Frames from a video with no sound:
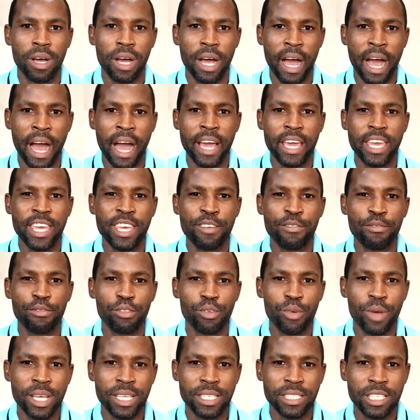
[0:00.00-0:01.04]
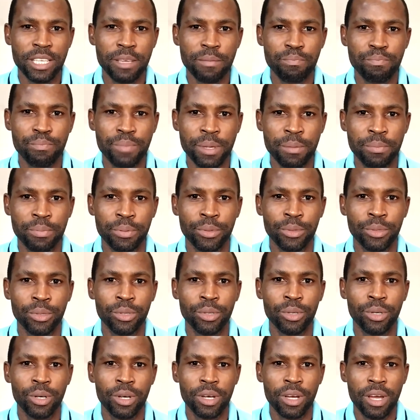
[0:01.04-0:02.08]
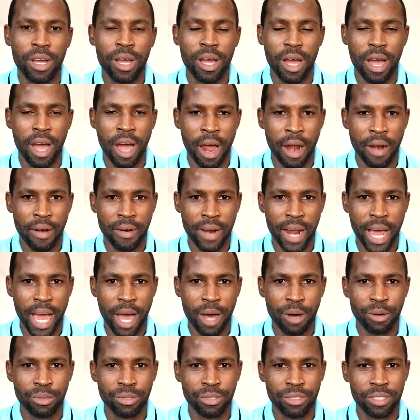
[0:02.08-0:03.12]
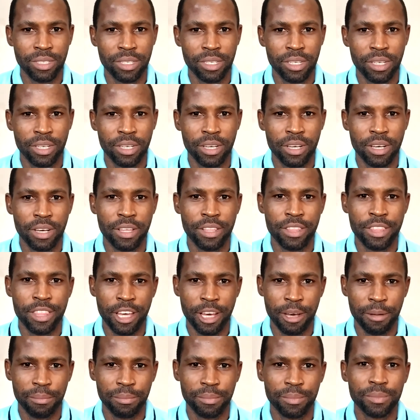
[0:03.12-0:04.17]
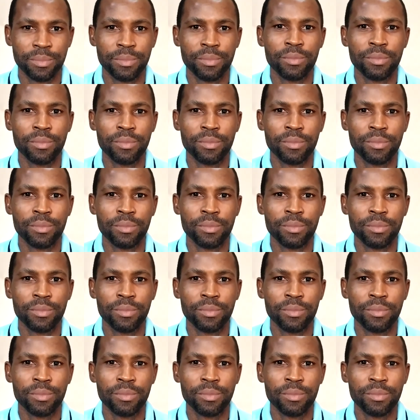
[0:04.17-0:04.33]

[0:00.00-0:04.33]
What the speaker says: are influencing people around them.